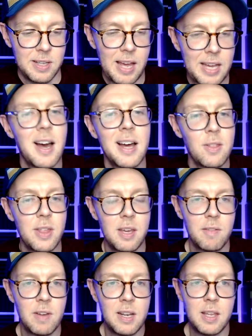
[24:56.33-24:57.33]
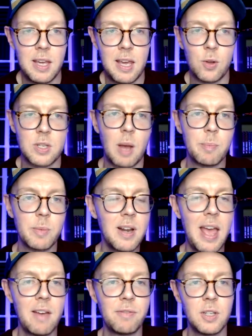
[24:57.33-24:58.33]
I can't think of anything else. I'm gonna
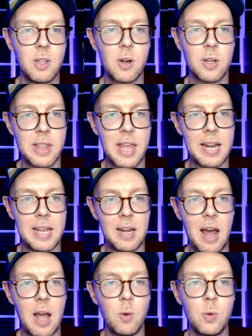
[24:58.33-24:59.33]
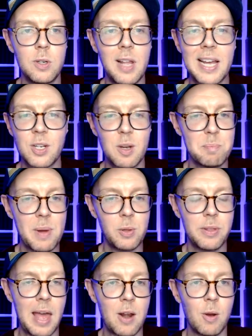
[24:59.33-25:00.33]
have to lock that in. I would like to mull
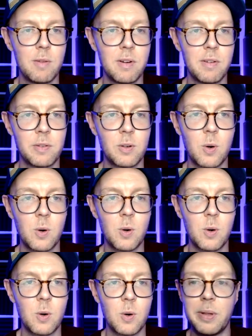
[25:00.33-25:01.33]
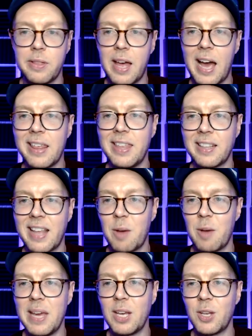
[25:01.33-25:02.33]
that over for a while, but I think that
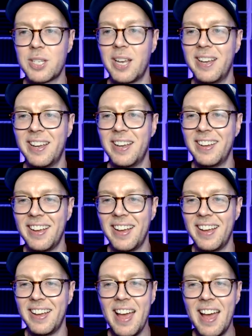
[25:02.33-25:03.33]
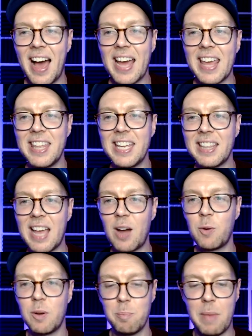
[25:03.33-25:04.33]
makes I think
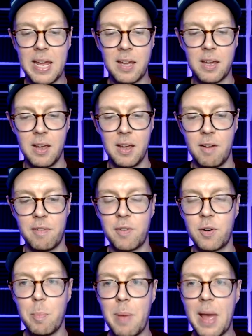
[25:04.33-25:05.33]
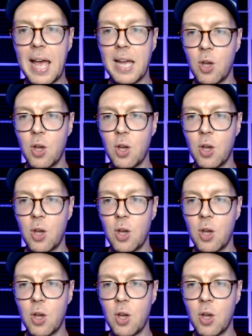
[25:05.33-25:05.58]
that would make for bad